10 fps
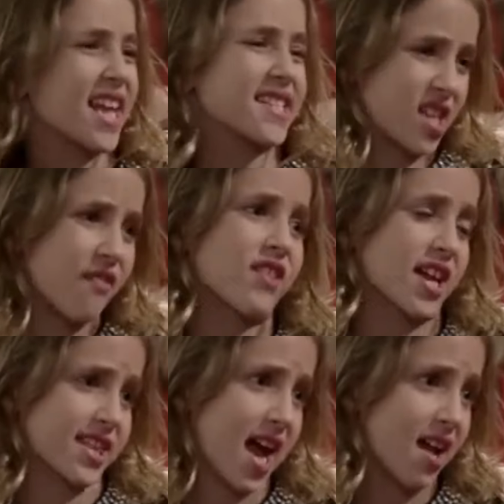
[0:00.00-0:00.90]
stuff like
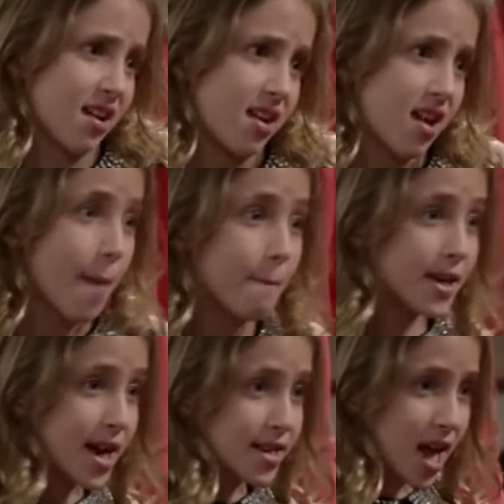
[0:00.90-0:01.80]
that.
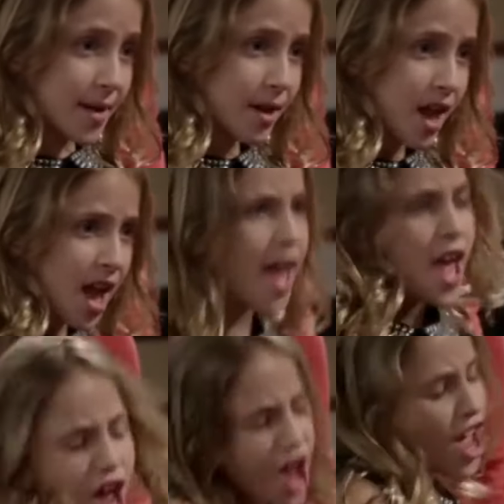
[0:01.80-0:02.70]
Because I'm
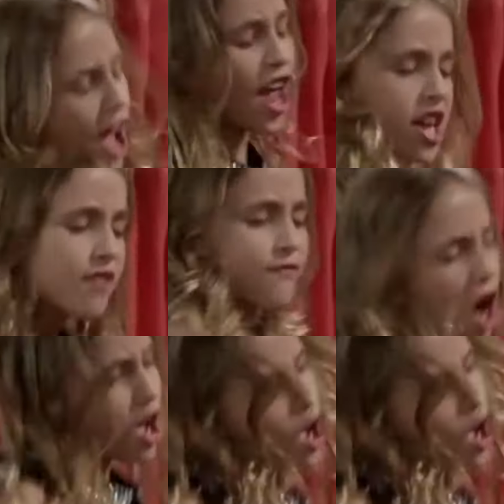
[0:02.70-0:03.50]
Ava